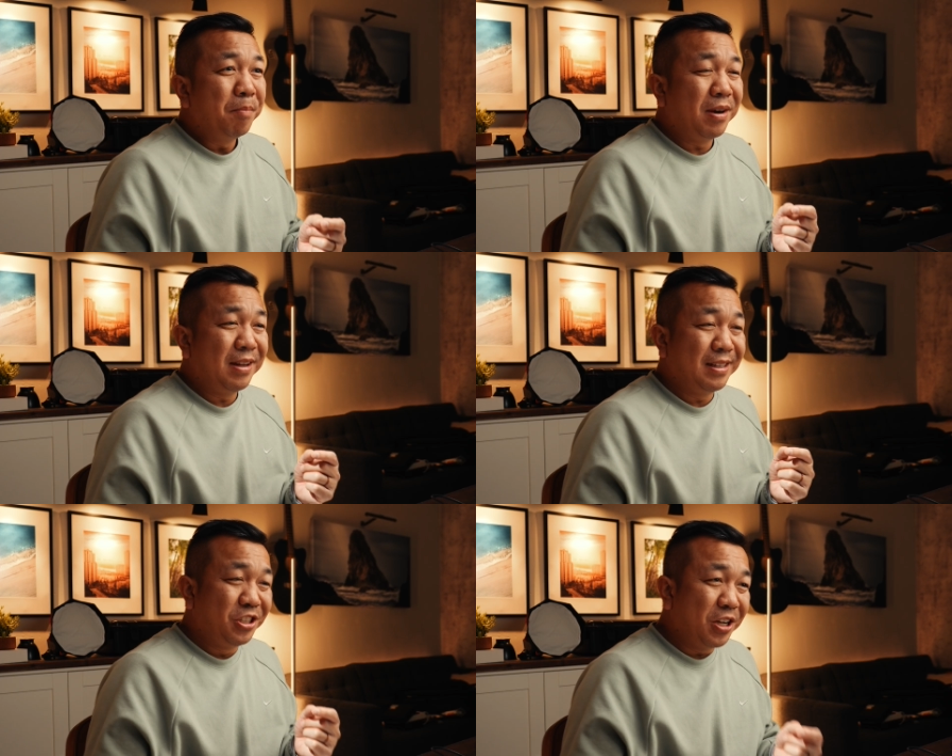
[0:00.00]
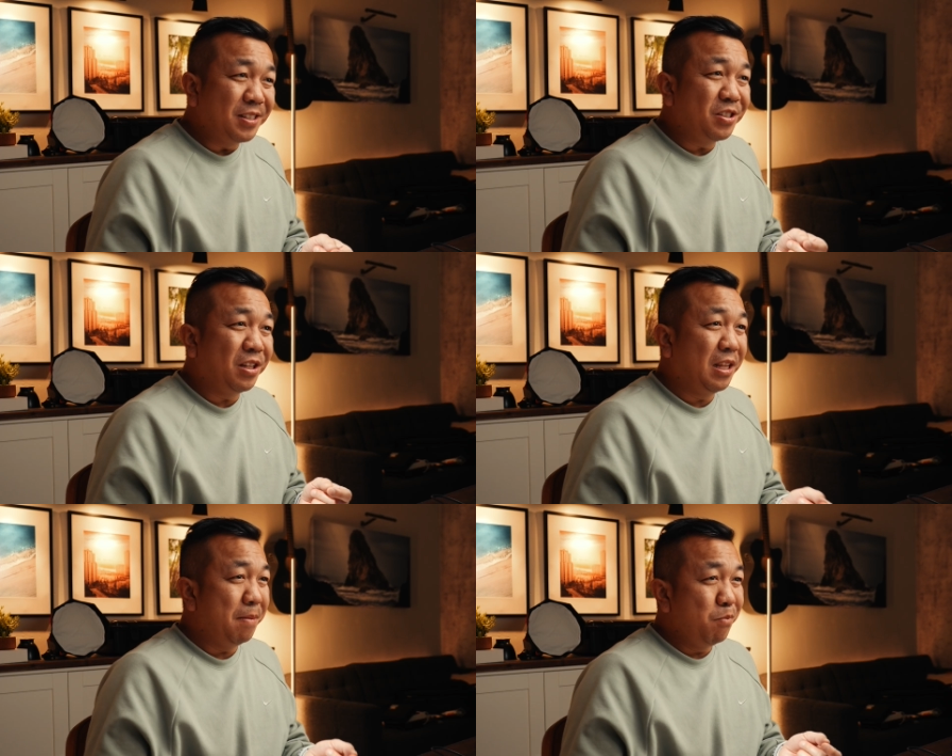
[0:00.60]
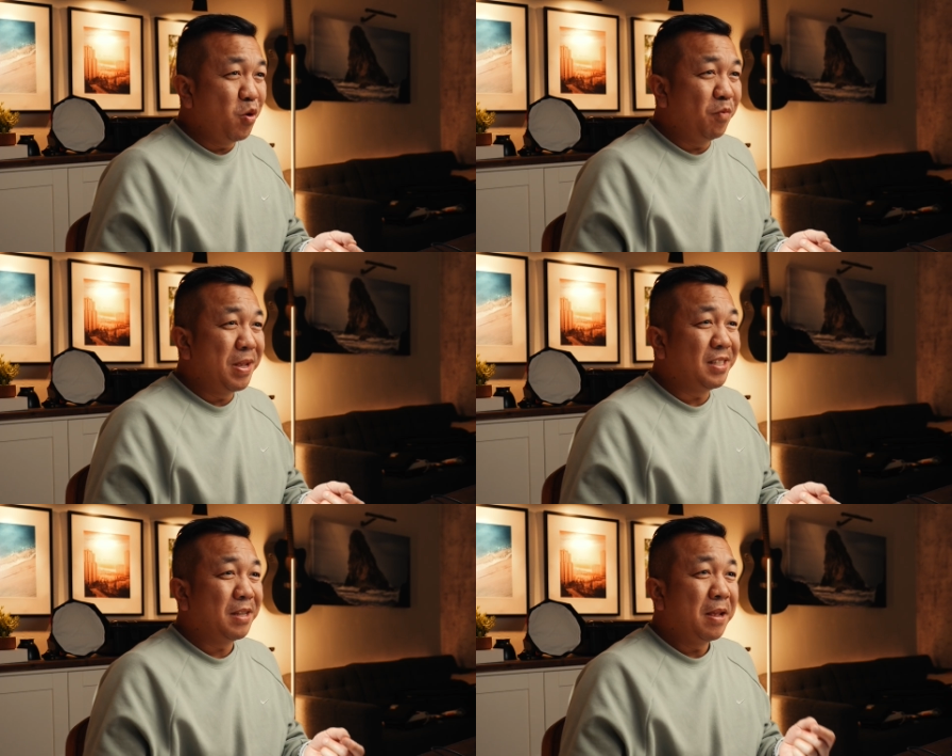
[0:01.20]
but it adjusts the lip
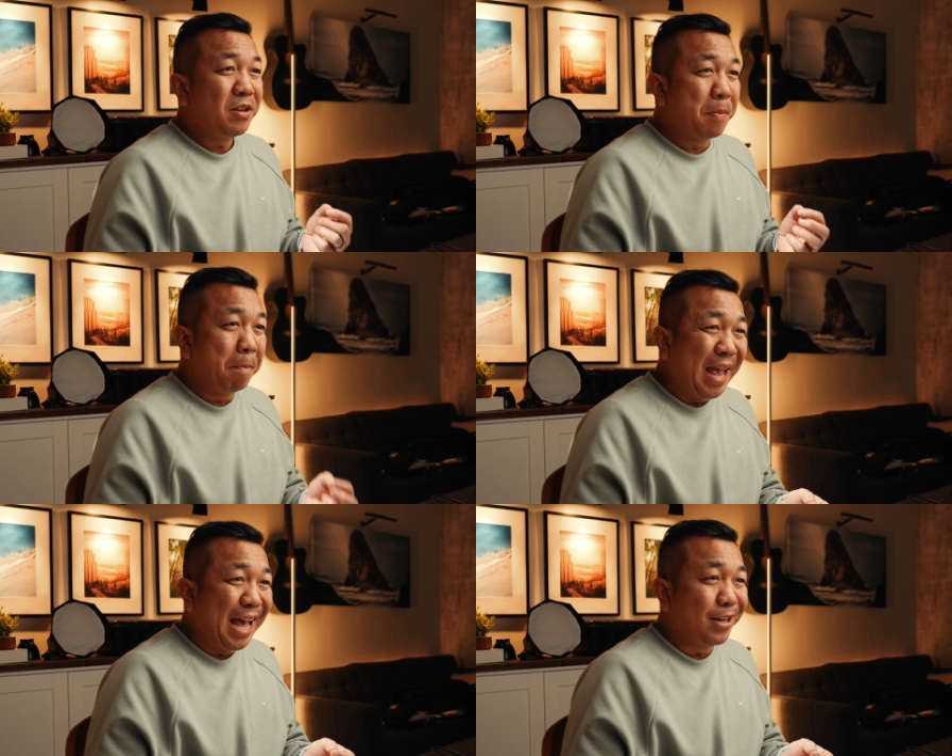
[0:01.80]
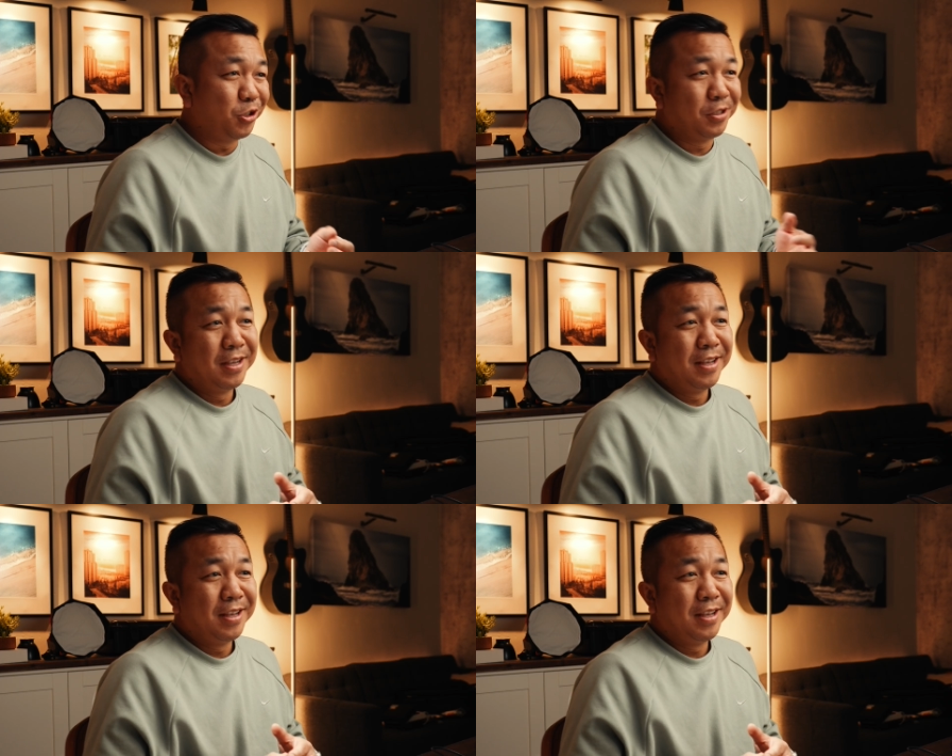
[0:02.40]
movements to match.